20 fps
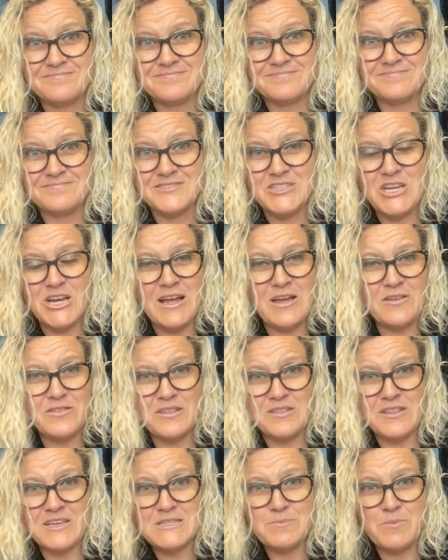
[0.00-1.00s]
Check out the
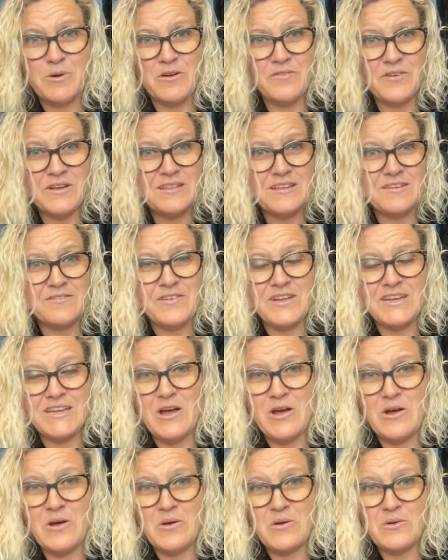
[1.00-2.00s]
List Perfectly
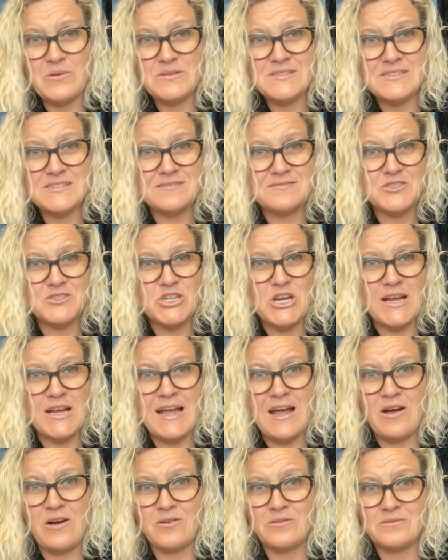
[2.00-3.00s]
videos. Check
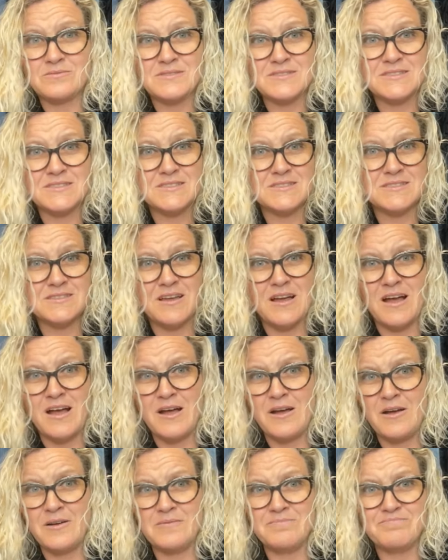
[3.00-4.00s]
out...
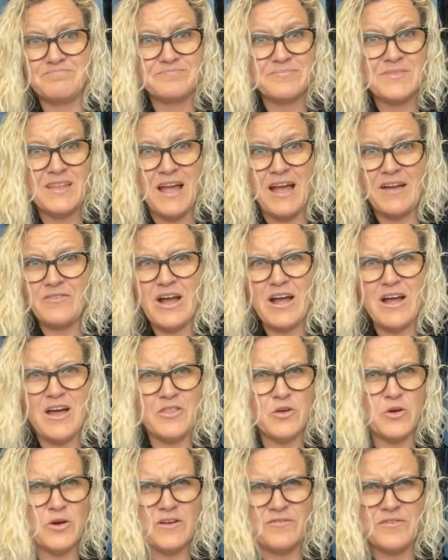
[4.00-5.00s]
Uh, I've got
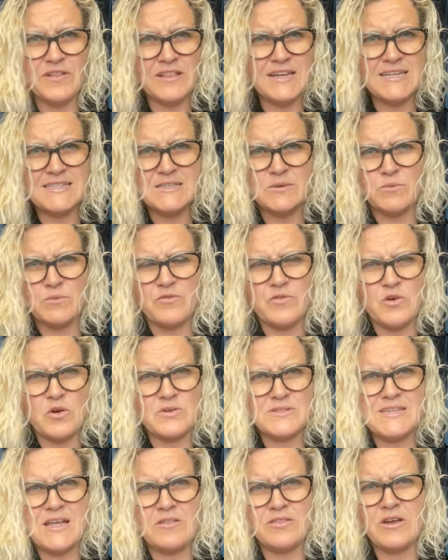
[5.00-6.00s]
other affiliates and referrals
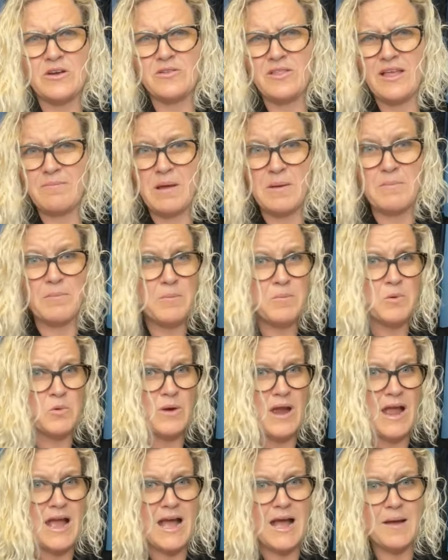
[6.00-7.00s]
down there, like my bubble
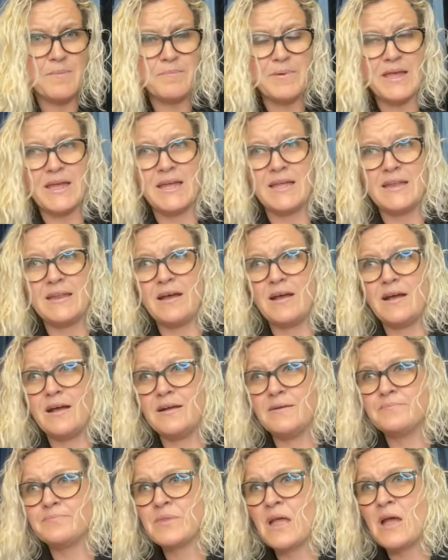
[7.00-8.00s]
wrap and... Uh,
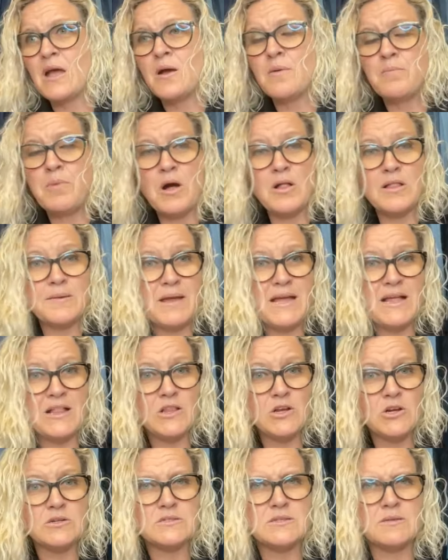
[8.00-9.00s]

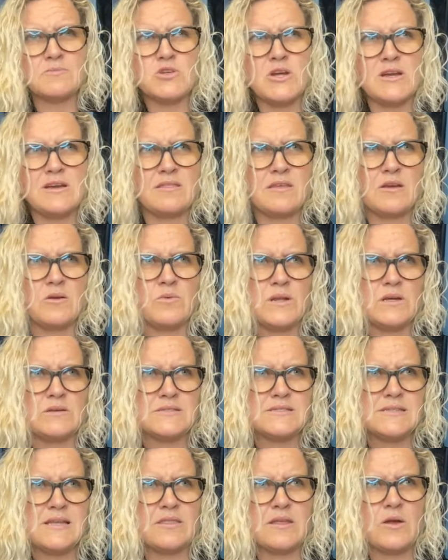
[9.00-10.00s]
Polymailers. I'm trying to think what else is
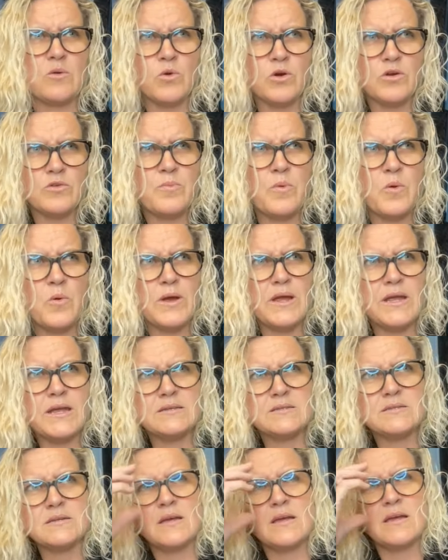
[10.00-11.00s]
down there. Worth Point.